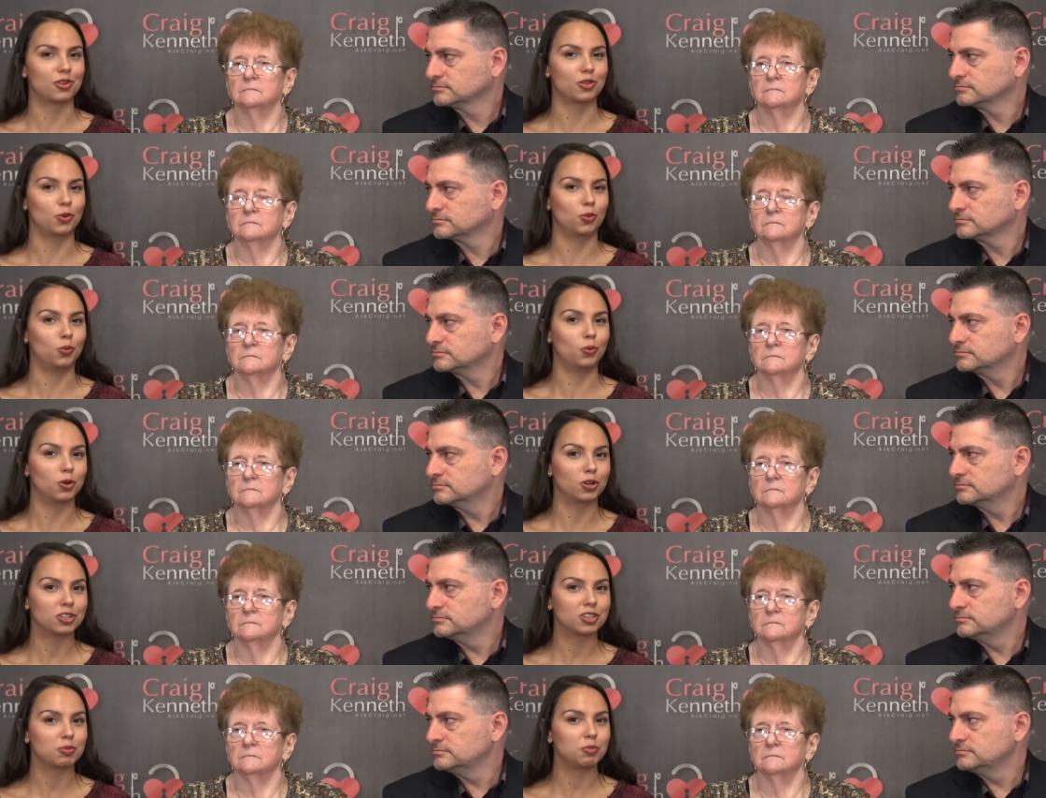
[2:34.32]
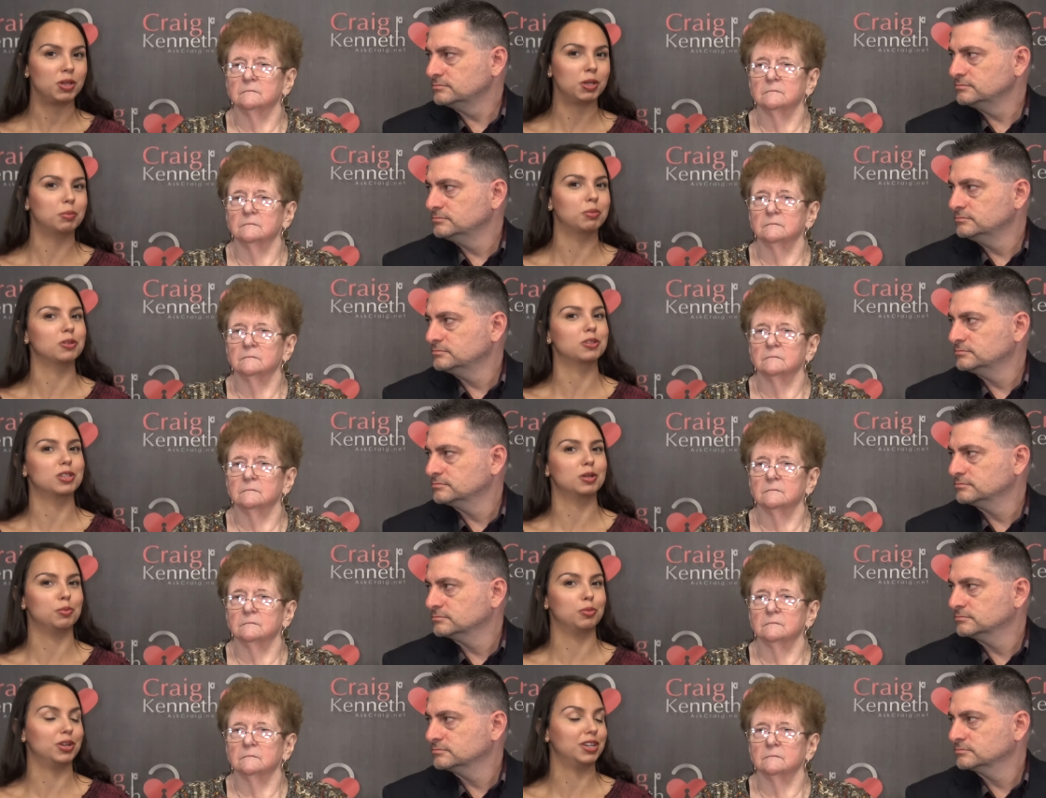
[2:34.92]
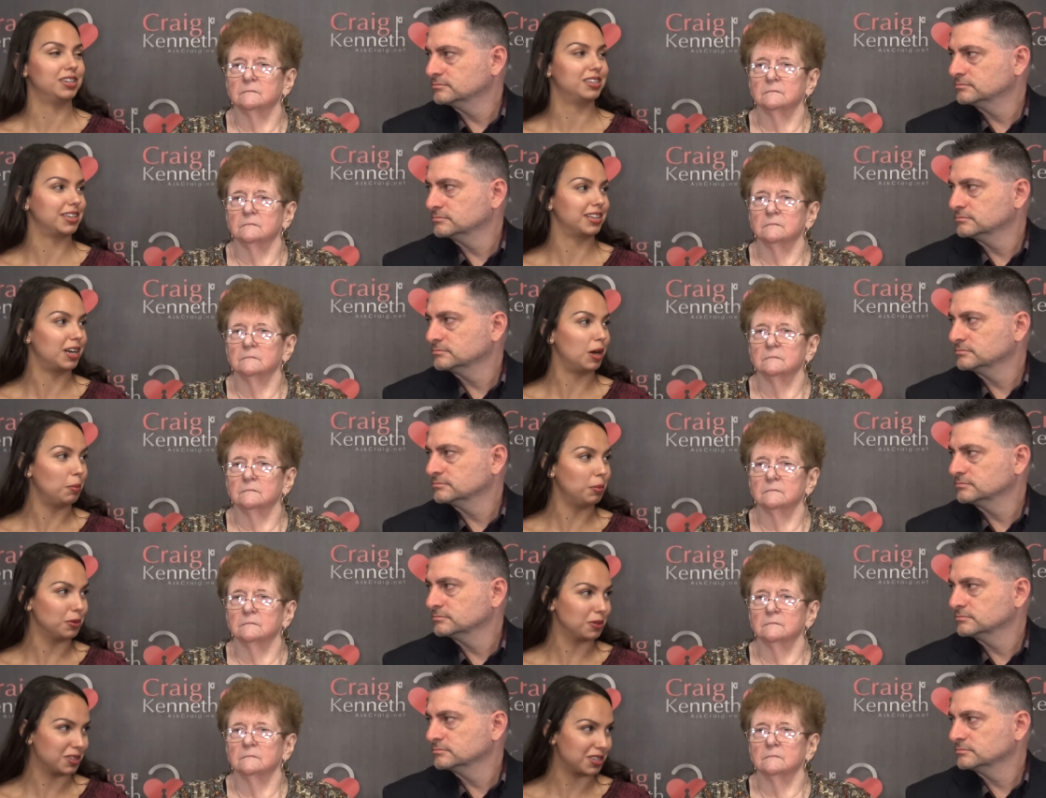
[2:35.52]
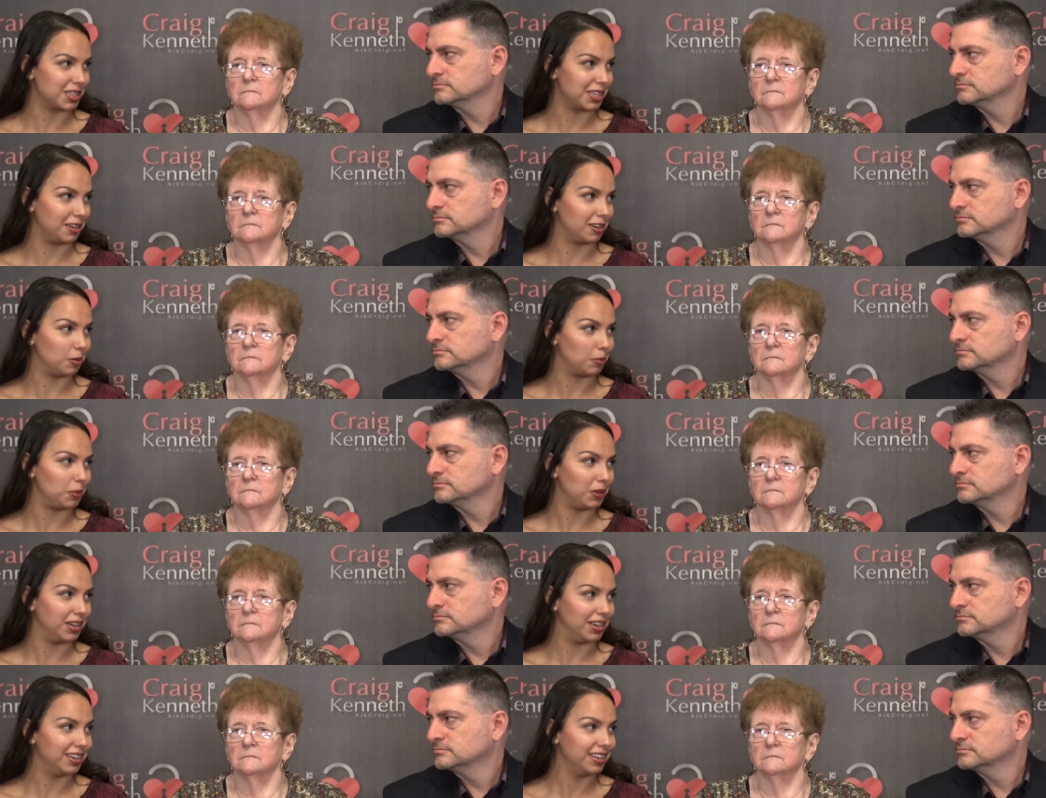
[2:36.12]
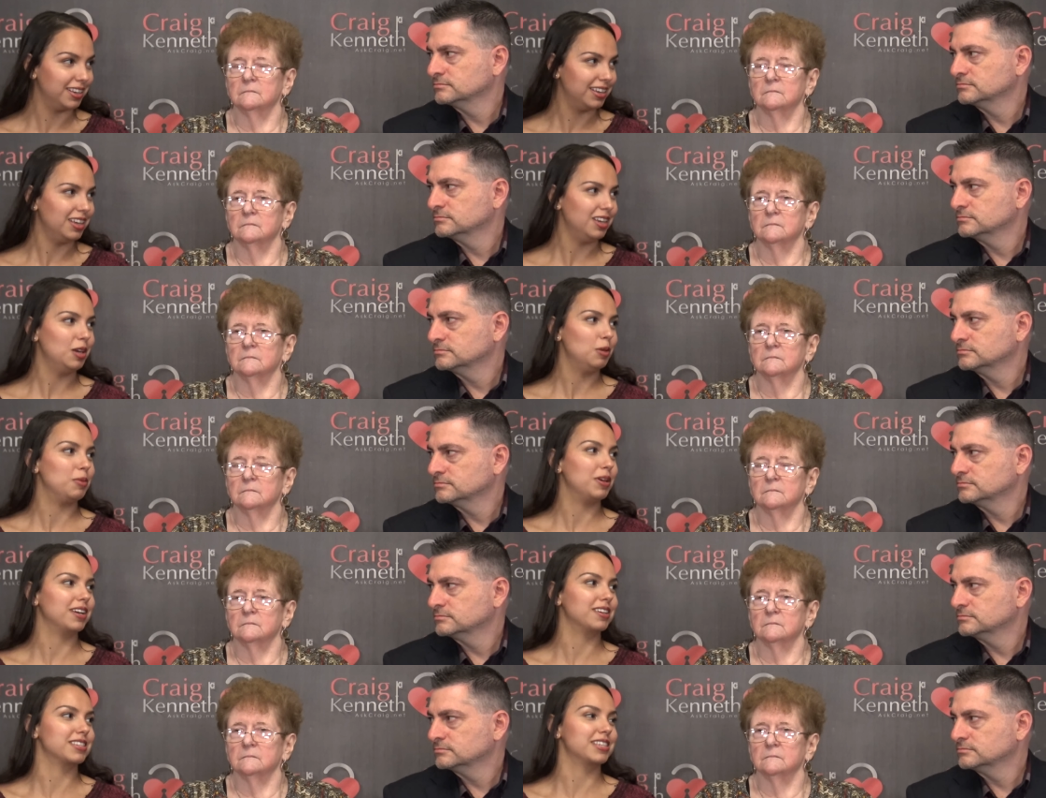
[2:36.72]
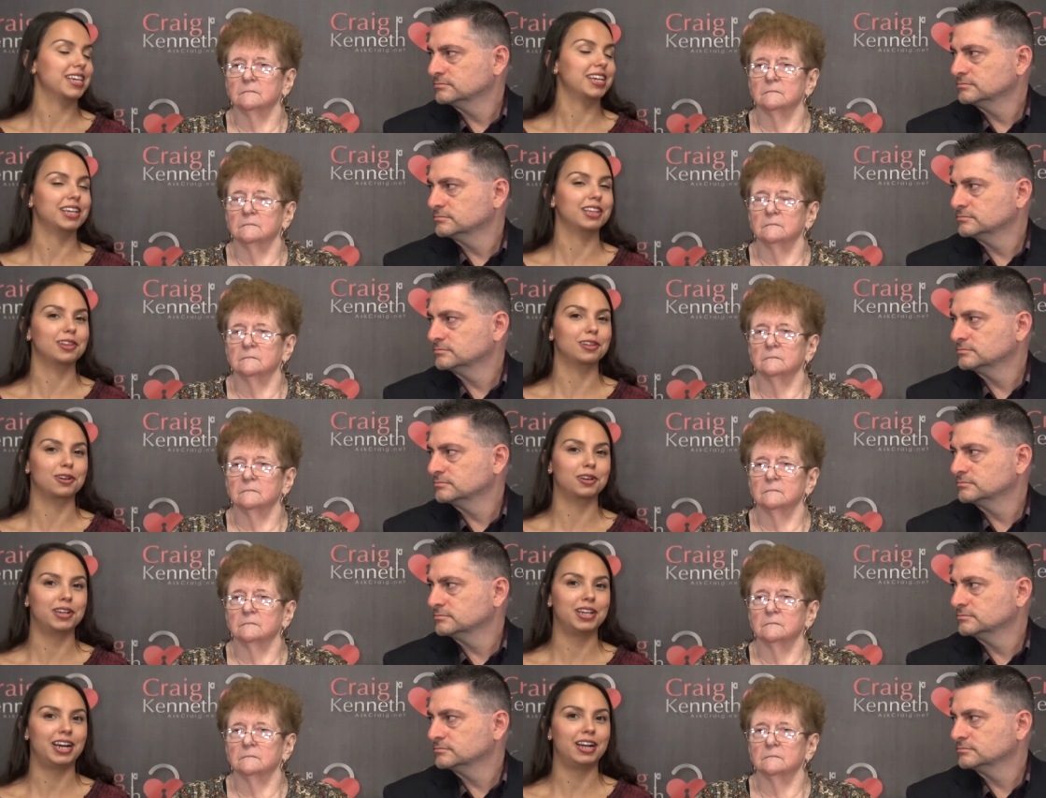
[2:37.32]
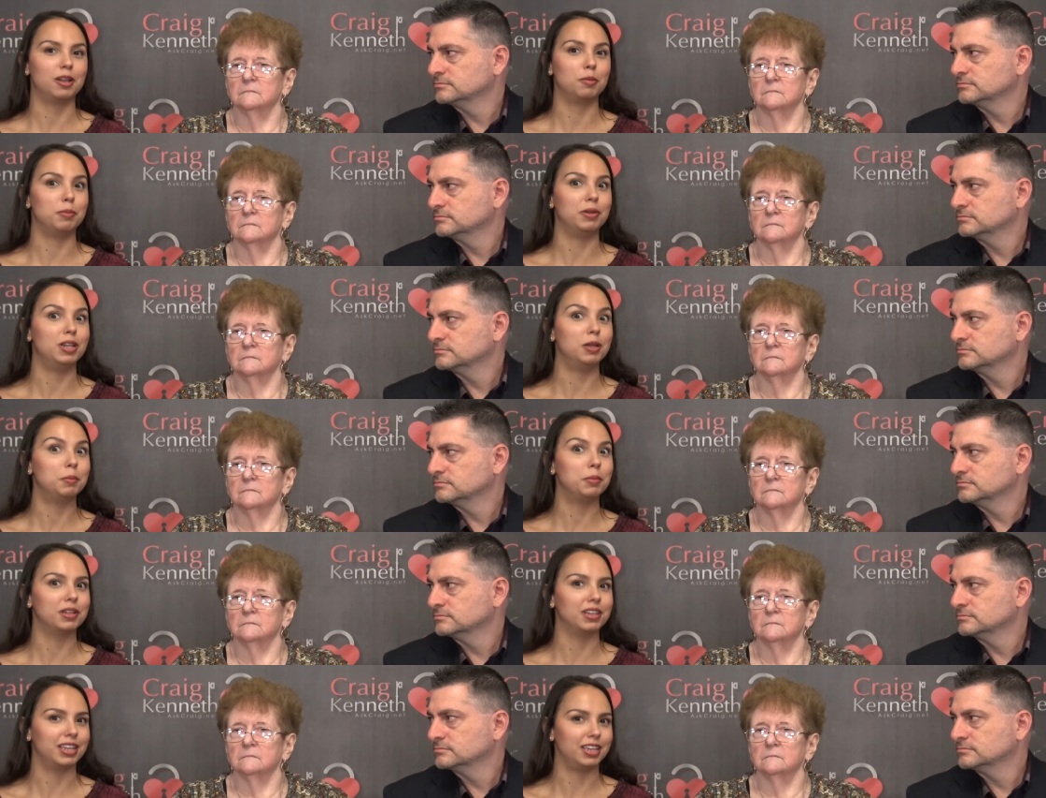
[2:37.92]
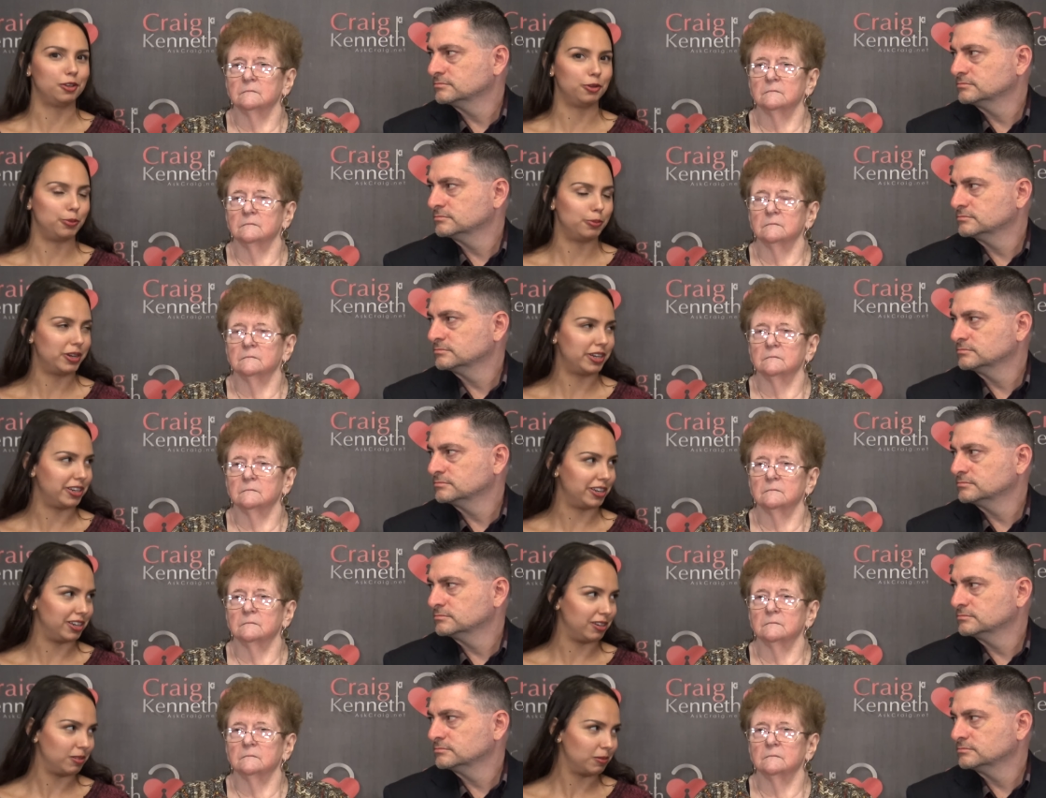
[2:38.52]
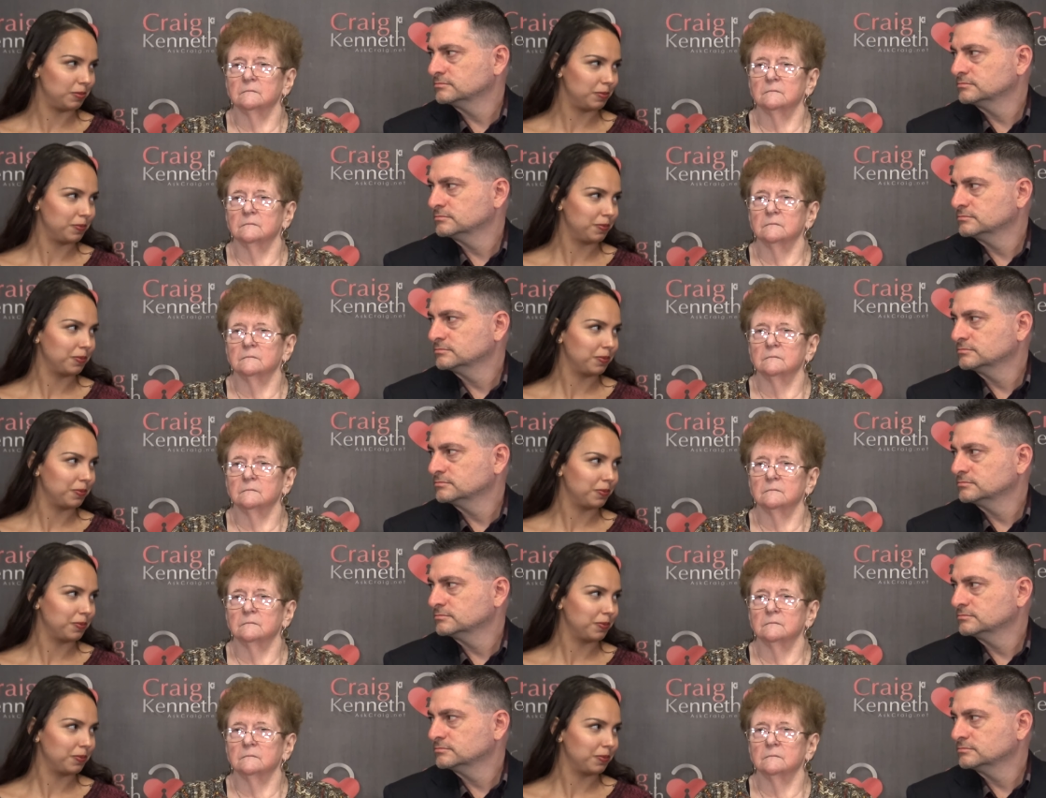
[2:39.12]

Speaker 1: are the worst people to bring to couples therapy because they can learn how to manipulate you better.